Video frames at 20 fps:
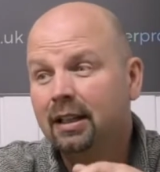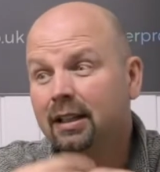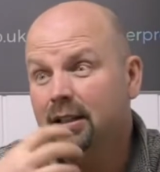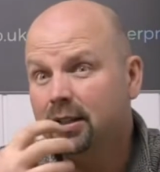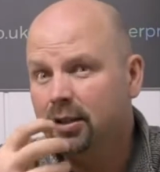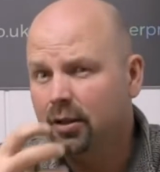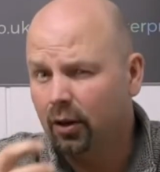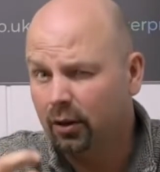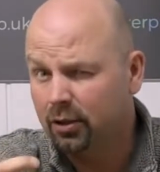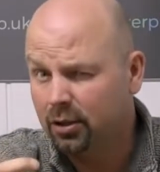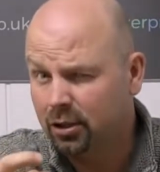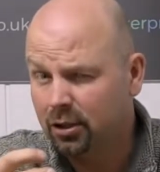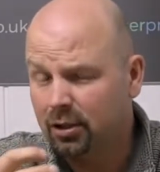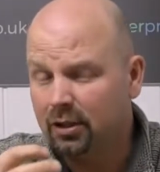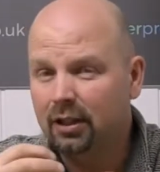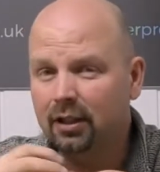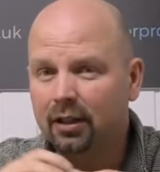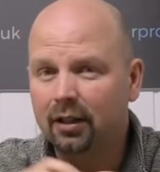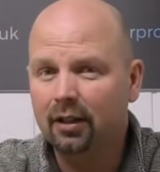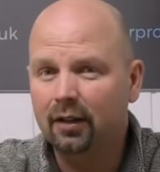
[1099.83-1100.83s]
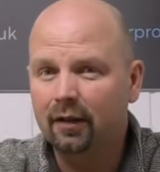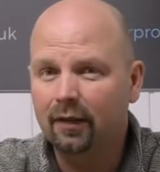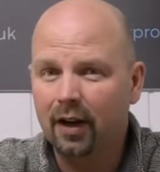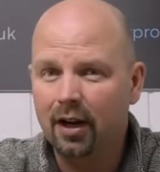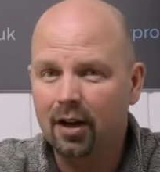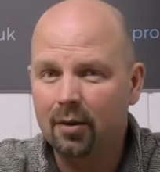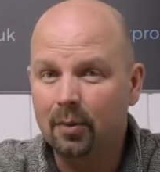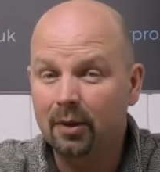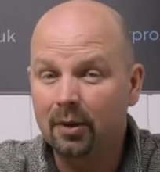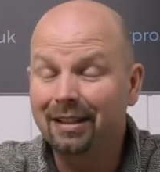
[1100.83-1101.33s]
deoxygenated
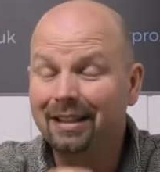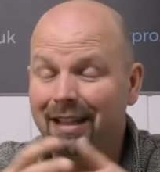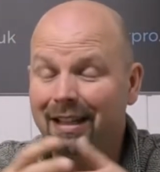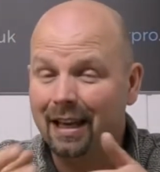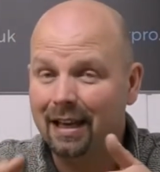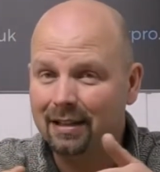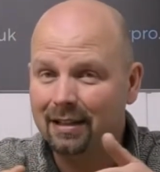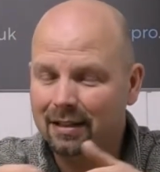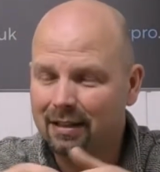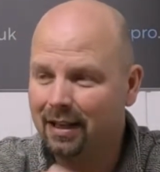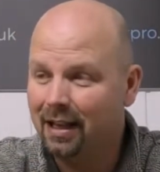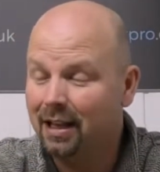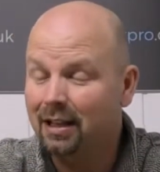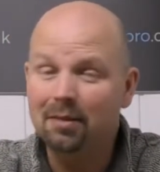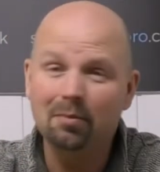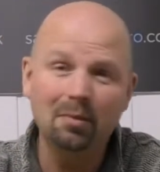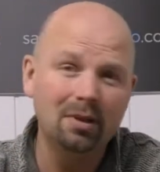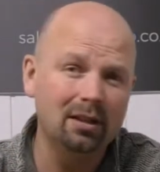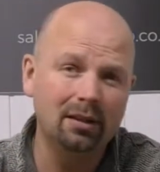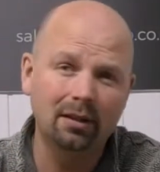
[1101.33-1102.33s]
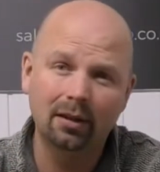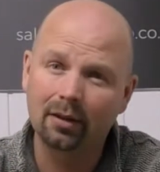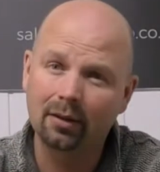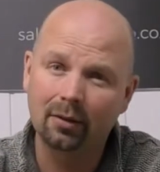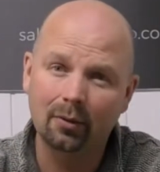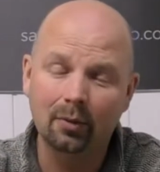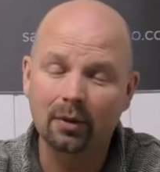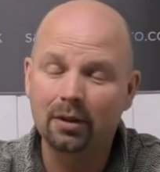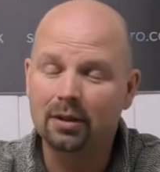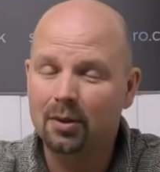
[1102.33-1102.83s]
environment, yes, any media
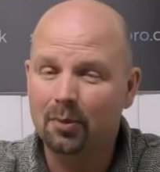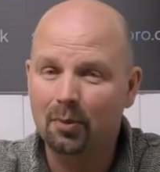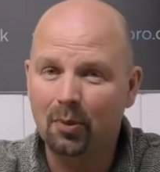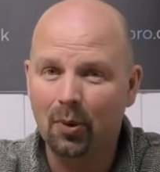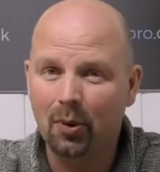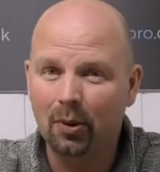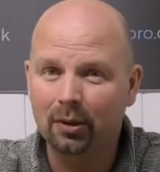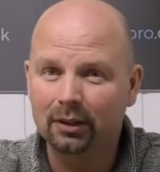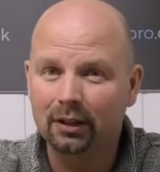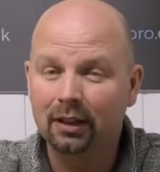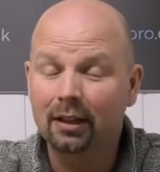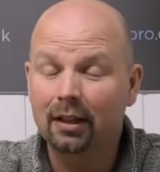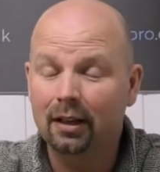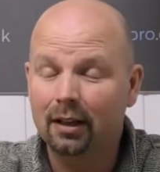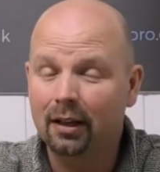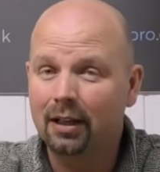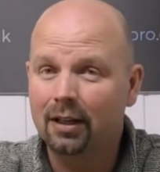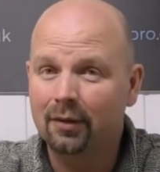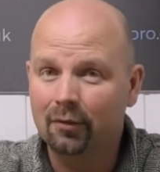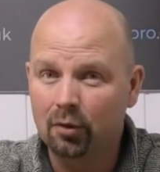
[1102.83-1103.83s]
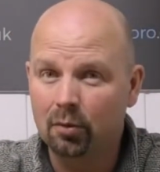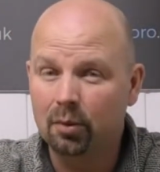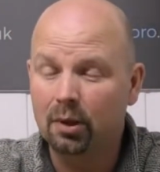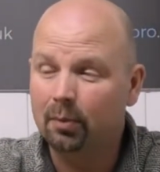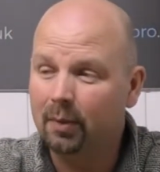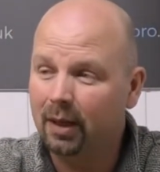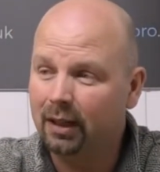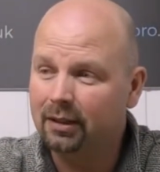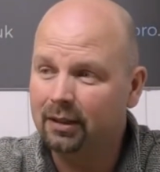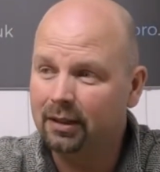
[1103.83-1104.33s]
will support anaerobic
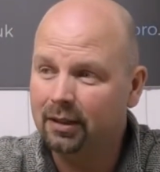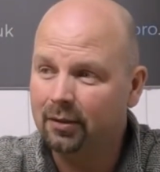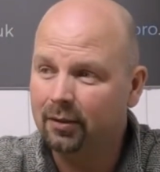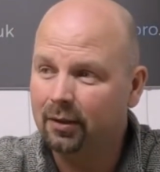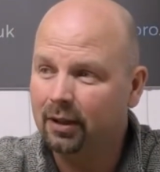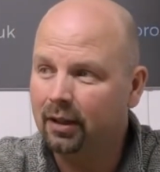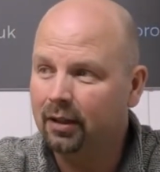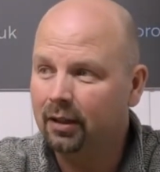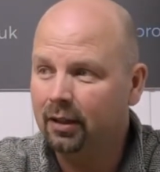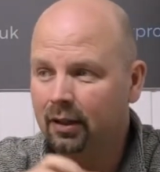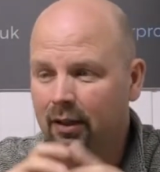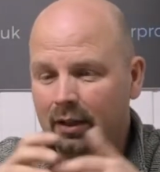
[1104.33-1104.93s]
bacteria.